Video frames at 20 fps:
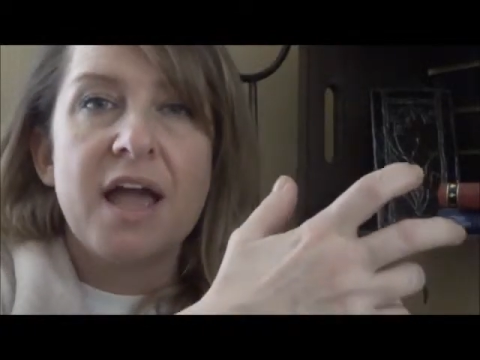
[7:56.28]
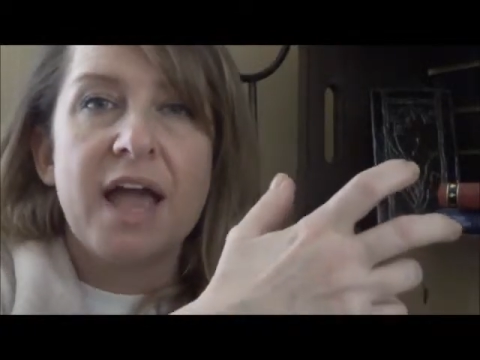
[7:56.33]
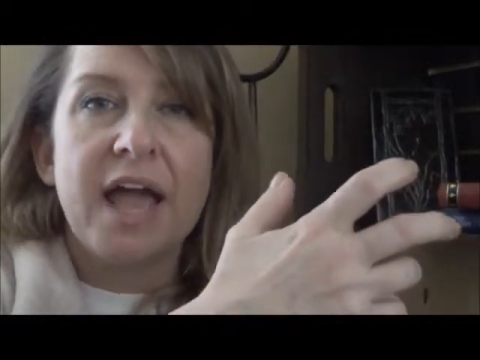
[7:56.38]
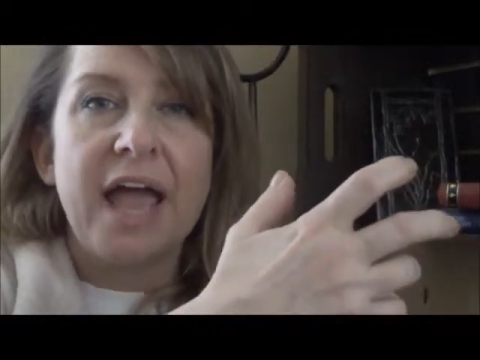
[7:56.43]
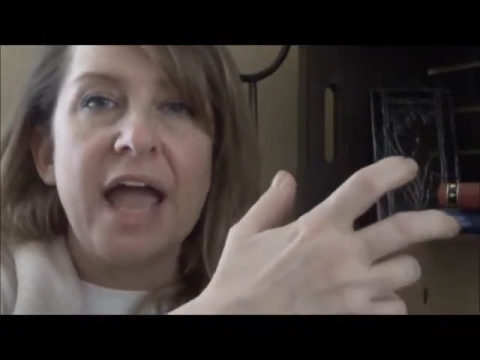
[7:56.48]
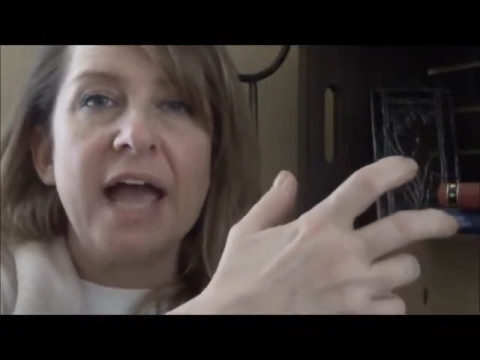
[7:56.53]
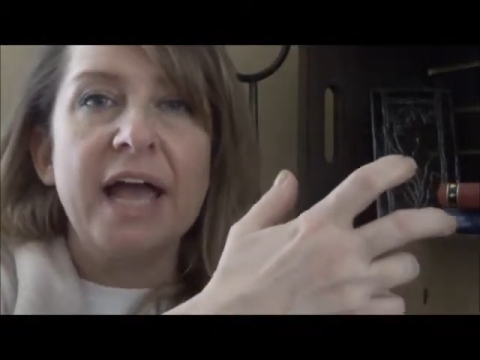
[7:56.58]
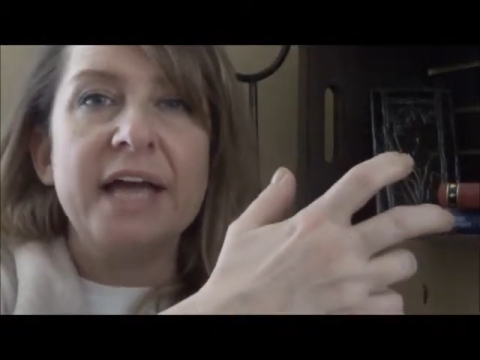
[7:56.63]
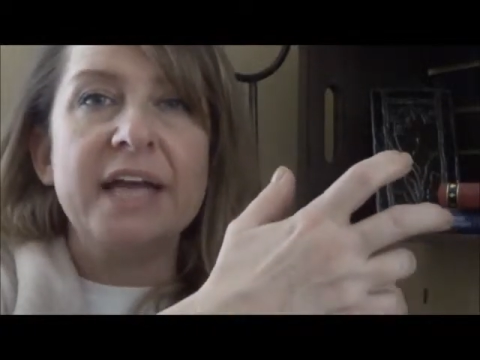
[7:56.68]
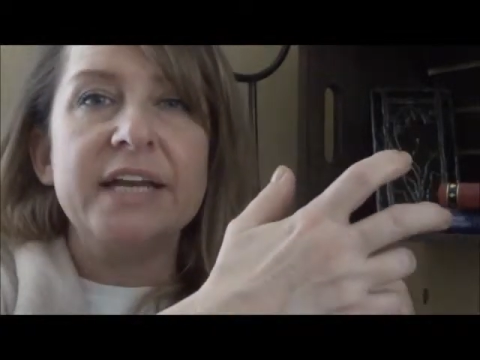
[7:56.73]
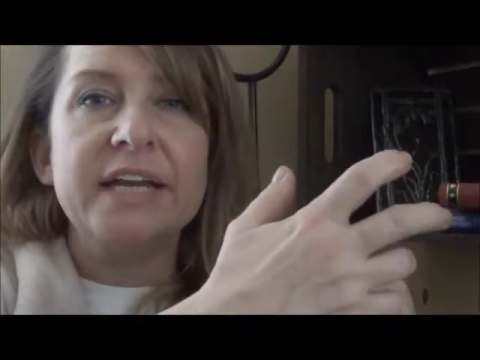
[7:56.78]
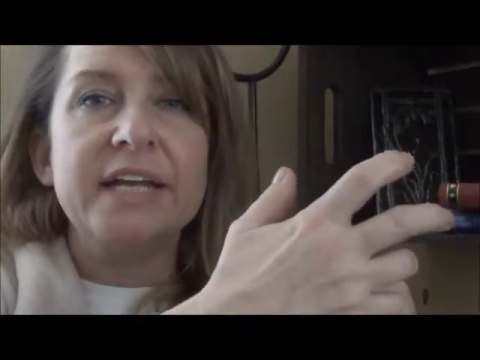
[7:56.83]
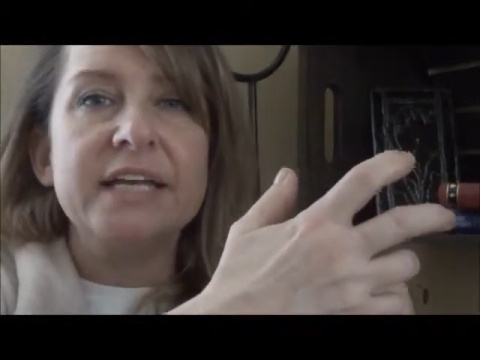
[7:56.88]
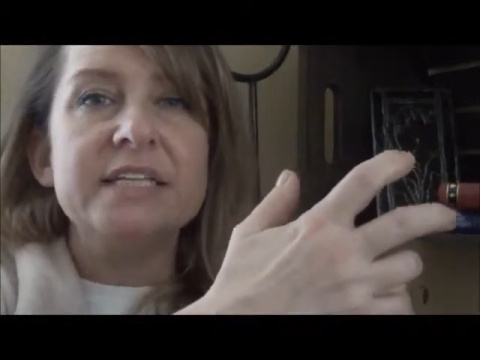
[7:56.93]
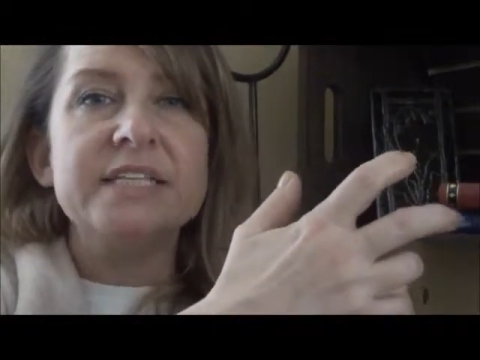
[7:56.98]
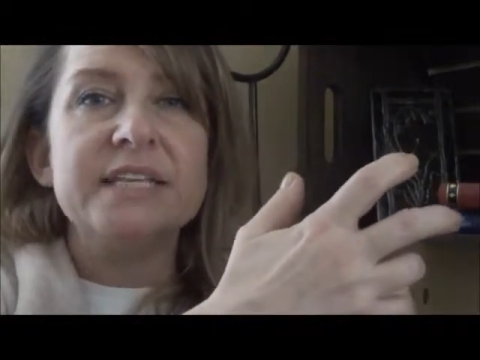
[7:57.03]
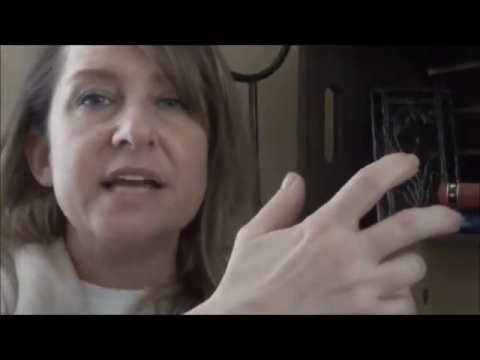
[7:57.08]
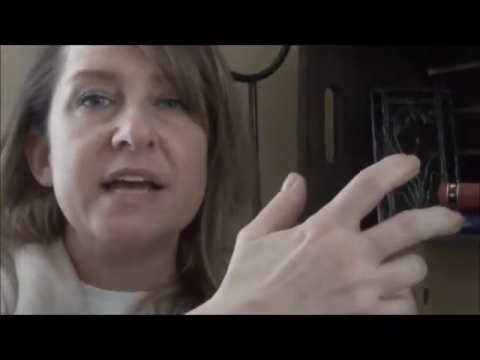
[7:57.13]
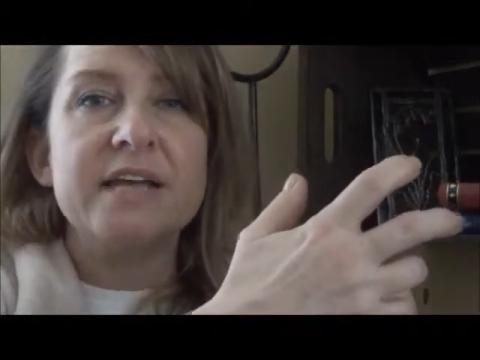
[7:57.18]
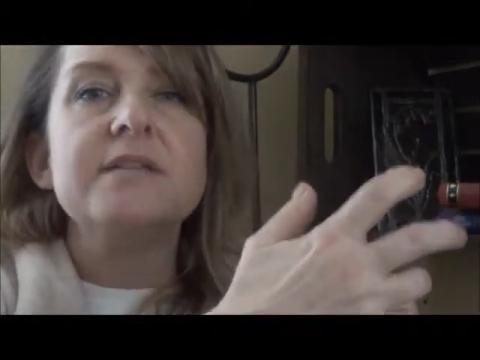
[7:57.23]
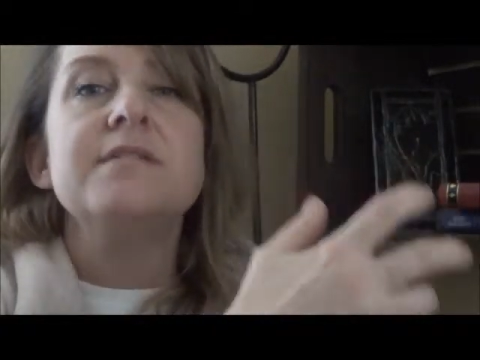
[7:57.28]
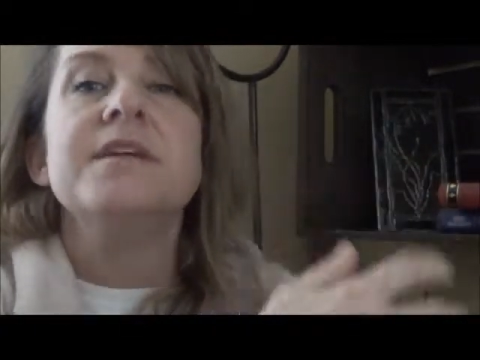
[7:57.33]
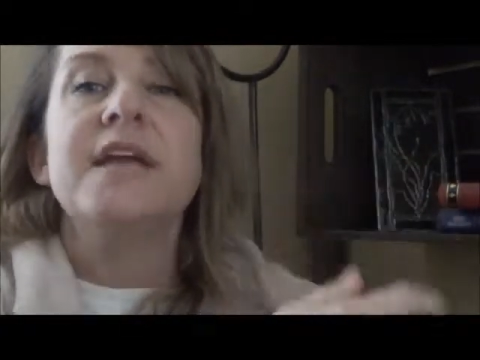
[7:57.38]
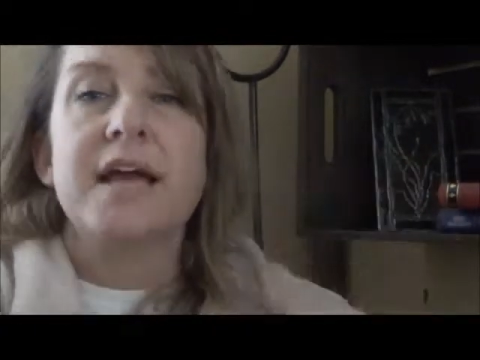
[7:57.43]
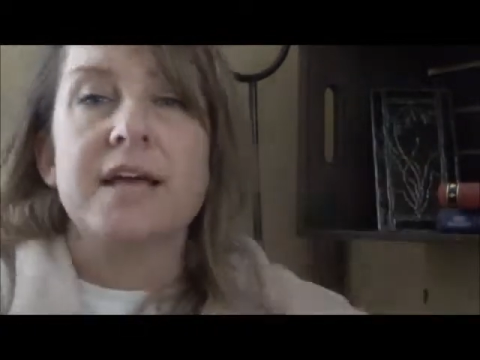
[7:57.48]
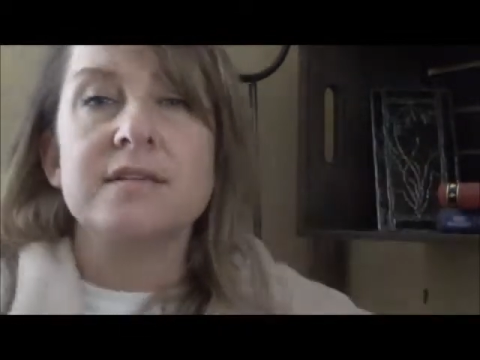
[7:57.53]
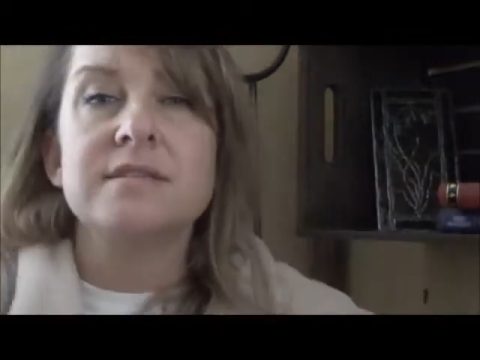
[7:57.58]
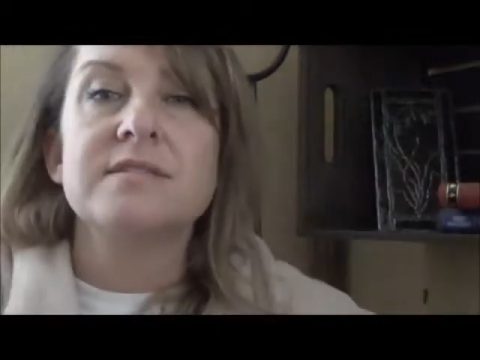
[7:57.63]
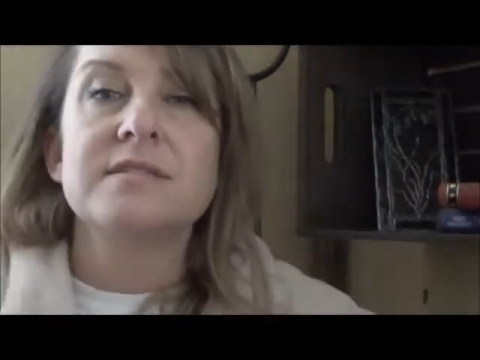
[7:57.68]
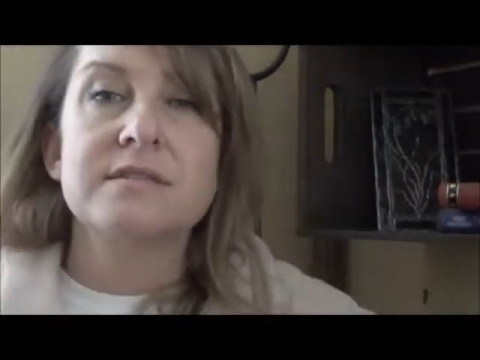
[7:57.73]
And he said,
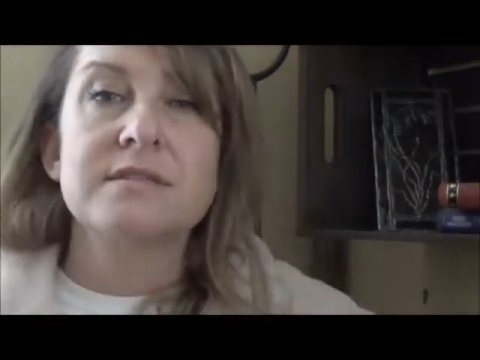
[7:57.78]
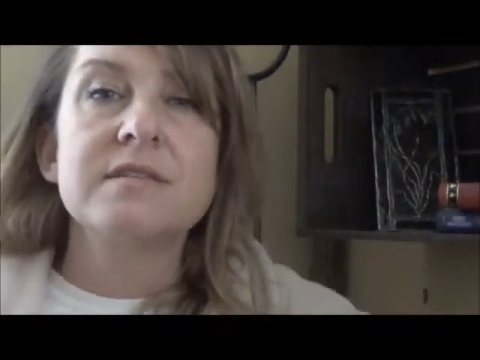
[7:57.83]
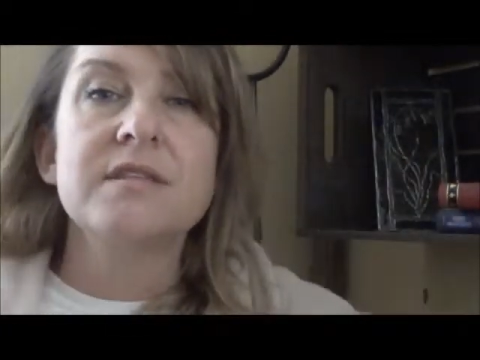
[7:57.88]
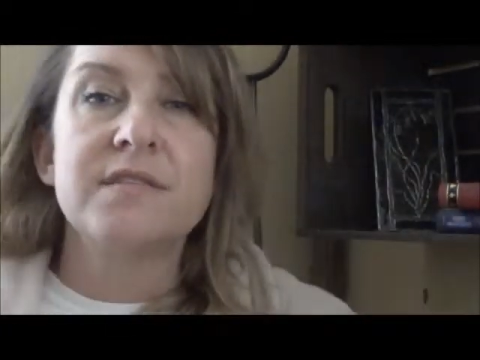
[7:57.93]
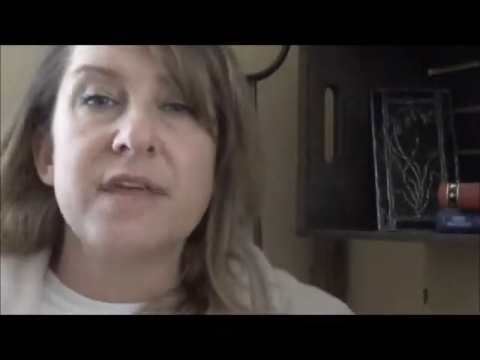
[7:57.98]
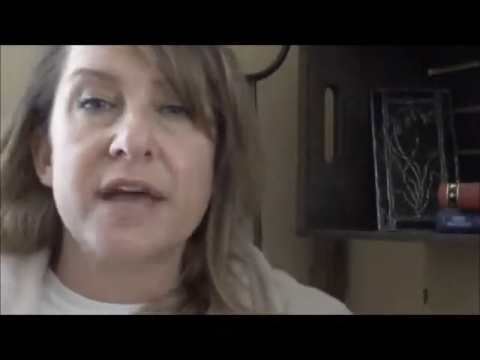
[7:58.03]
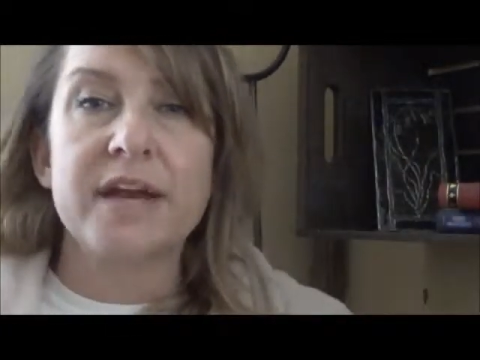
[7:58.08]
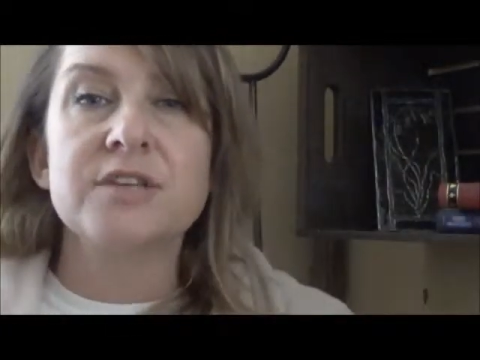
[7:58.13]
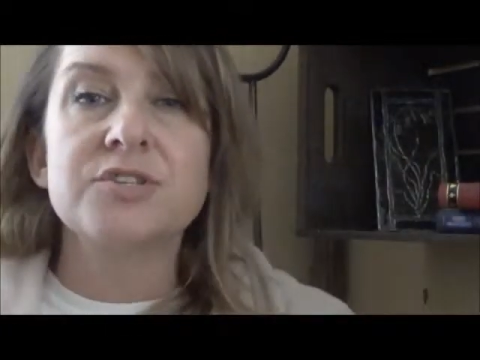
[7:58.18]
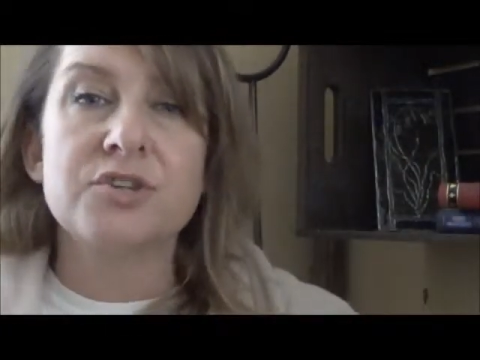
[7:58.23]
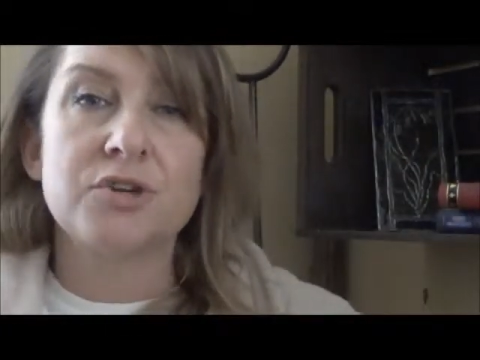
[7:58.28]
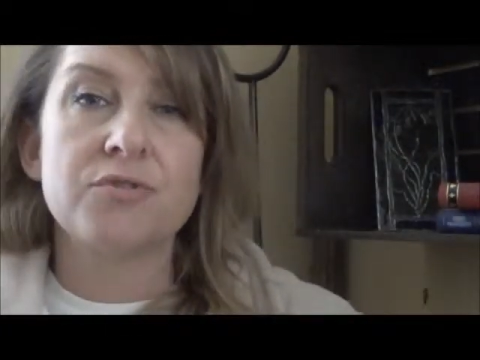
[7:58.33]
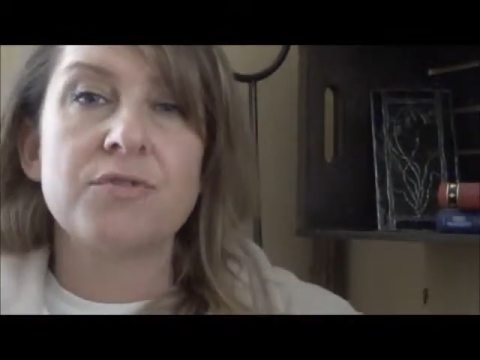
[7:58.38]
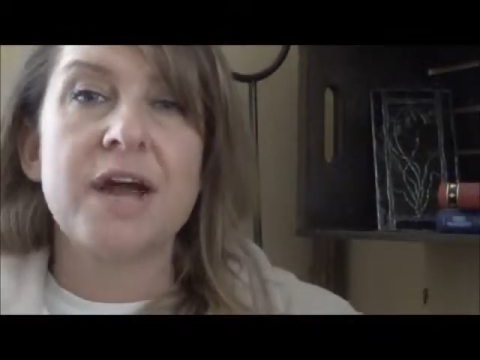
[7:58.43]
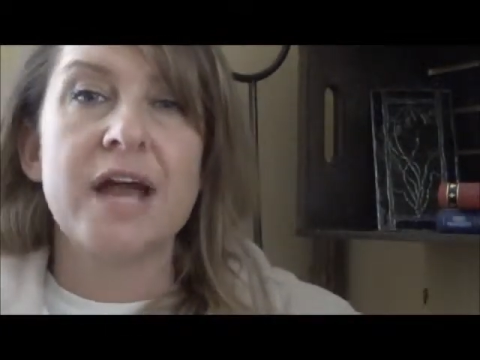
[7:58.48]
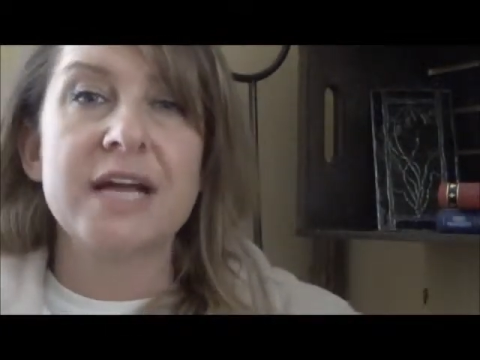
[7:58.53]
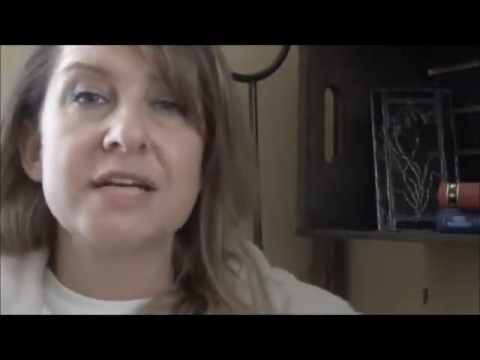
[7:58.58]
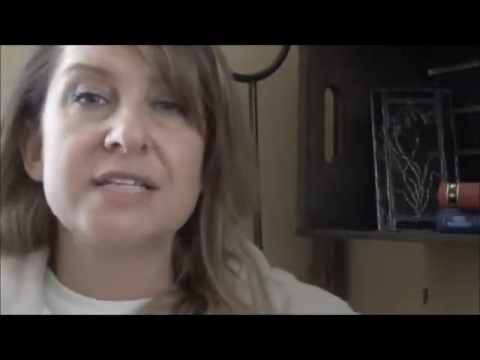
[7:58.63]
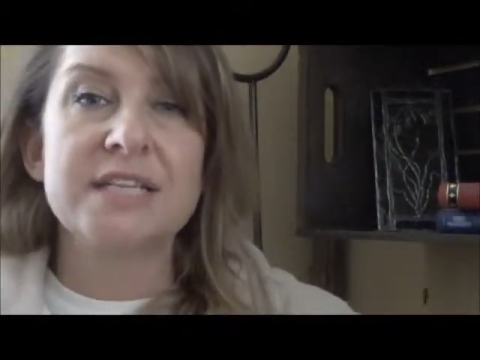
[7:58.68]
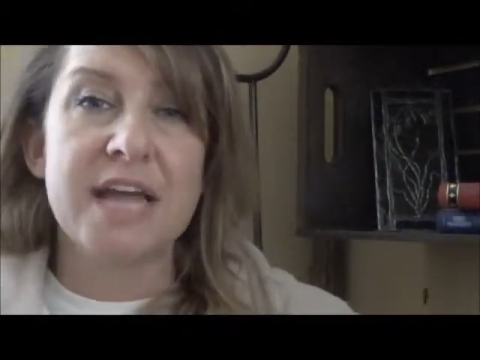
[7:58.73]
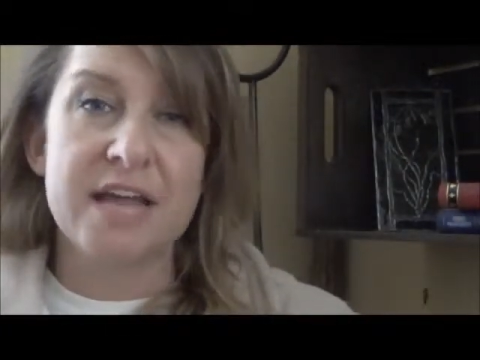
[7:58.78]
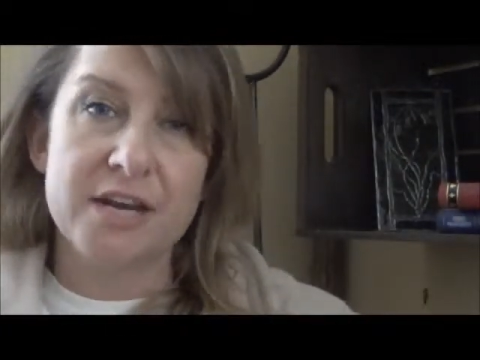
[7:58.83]
yes, that is correct.